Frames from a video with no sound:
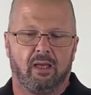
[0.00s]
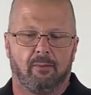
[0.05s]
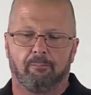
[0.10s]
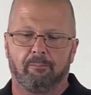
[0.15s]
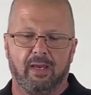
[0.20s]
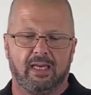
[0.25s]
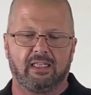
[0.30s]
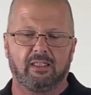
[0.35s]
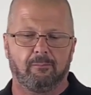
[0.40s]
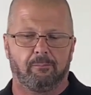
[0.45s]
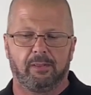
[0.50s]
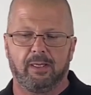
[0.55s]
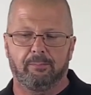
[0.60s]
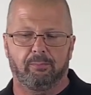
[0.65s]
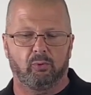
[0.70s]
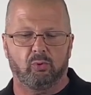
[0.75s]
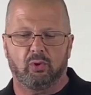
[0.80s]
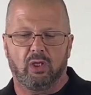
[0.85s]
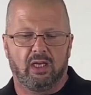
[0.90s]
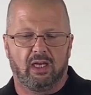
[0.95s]
Many
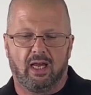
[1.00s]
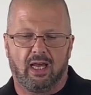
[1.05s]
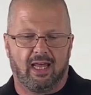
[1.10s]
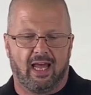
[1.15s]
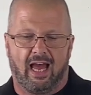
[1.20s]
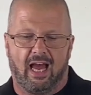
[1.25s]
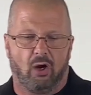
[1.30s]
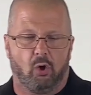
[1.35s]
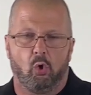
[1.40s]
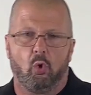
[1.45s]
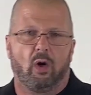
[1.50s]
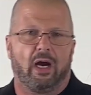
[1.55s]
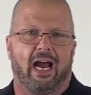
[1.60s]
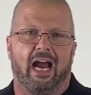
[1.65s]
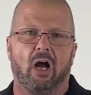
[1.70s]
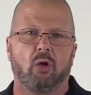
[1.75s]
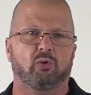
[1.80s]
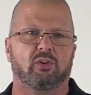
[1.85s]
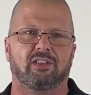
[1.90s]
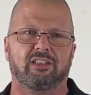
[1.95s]
people who are
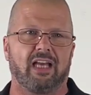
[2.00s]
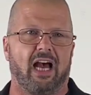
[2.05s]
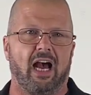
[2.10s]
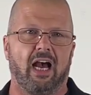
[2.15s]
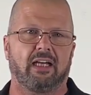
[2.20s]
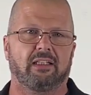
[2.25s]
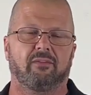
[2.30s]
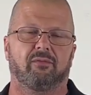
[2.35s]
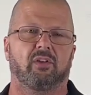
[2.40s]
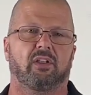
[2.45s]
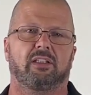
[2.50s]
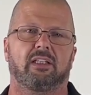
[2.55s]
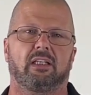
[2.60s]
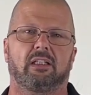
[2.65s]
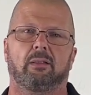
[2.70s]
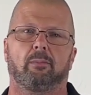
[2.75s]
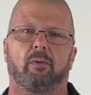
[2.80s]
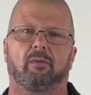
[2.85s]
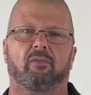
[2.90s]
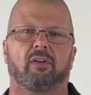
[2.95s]
outside of the
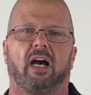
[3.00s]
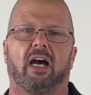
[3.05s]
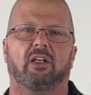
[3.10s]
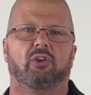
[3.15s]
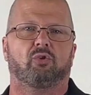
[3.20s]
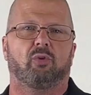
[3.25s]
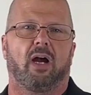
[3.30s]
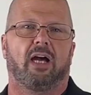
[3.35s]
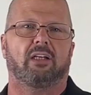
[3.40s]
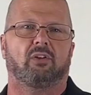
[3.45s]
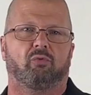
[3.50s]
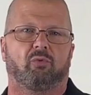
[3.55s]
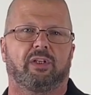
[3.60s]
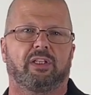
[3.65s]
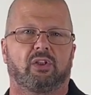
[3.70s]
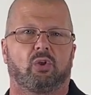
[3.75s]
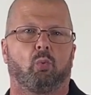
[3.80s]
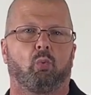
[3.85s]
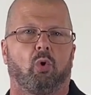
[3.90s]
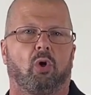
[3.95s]
kingdom of God try to
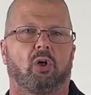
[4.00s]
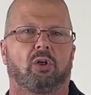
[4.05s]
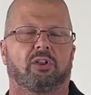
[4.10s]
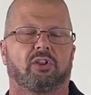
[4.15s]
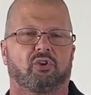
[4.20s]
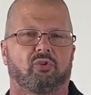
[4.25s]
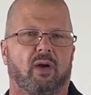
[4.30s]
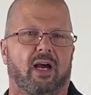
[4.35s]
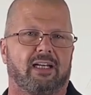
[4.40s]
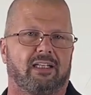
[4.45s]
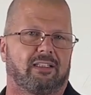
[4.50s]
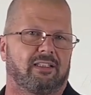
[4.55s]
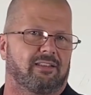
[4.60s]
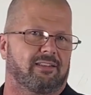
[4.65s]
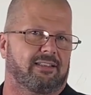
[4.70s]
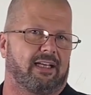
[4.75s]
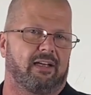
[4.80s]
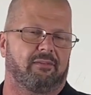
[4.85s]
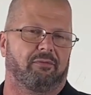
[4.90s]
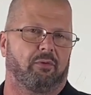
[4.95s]
read the word and try to
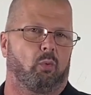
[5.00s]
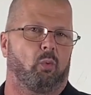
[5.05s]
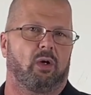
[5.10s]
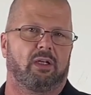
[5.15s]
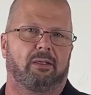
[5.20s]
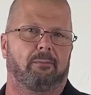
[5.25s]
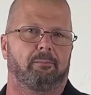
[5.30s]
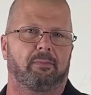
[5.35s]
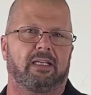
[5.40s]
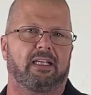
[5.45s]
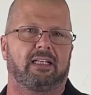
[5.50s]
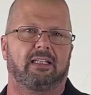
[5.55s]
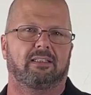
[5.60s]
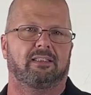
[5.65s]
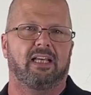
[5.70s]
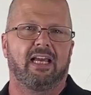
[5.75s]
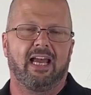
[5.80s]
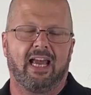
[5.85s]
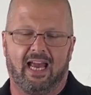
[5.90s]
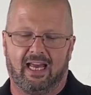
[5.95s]
decipher what it
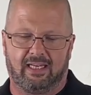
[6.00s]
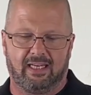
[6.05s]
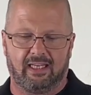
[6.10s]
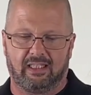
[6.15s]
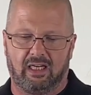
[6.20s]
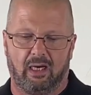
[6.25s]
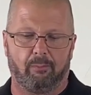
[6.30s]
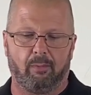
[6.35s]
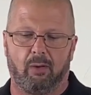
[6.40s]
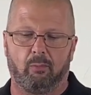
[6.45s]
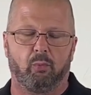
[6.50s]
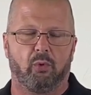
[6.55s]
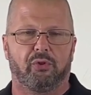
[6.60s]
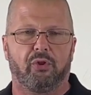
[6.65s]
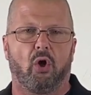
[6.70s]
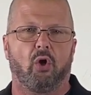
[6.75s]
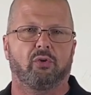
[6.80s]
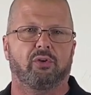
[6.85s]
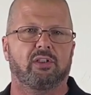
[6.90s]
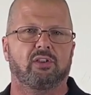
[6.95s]
means, and they come up with
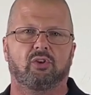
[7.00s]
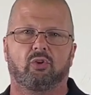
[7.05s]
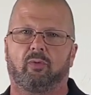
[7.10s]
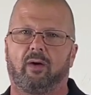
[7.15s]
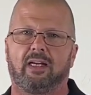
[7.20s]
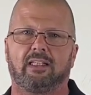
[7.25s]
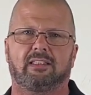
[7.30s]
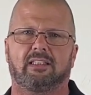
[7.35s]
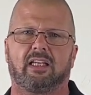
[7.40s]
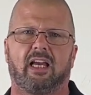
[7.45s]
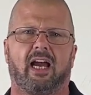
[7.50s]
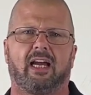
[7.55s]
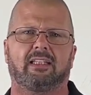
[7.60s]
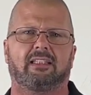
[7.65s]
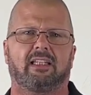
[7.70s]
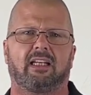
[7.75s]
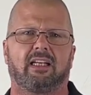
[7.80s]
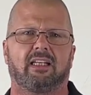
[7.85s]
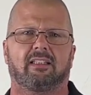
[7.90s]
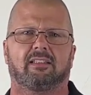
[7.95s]
all these crazy
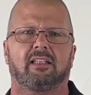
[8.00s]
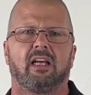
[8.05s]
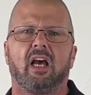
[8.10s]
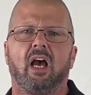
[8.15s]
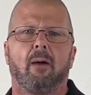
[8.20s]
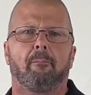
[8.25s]
ideas.